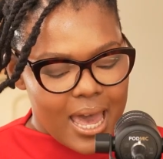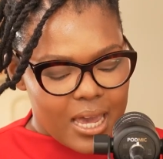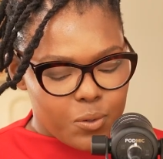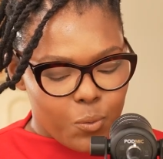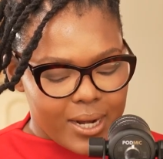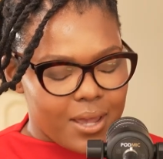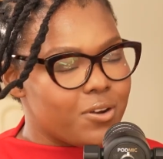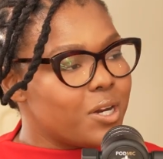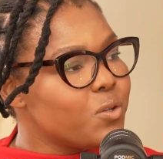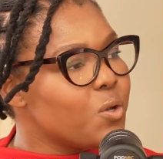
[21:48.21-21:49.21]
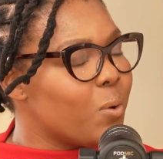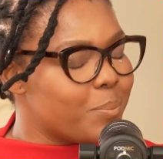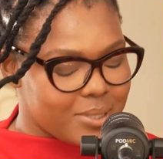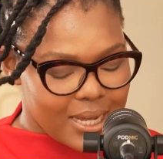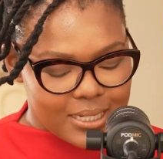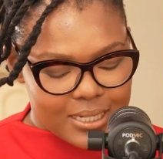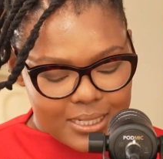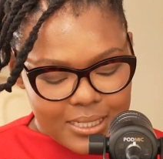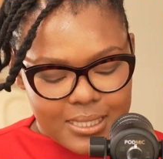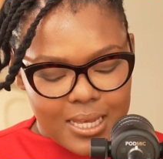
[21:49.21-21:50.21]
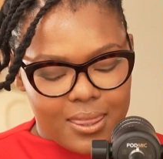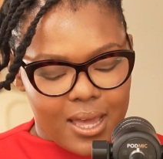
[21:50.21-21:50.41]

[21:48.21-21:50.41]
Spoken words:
And when I read on your website, it did say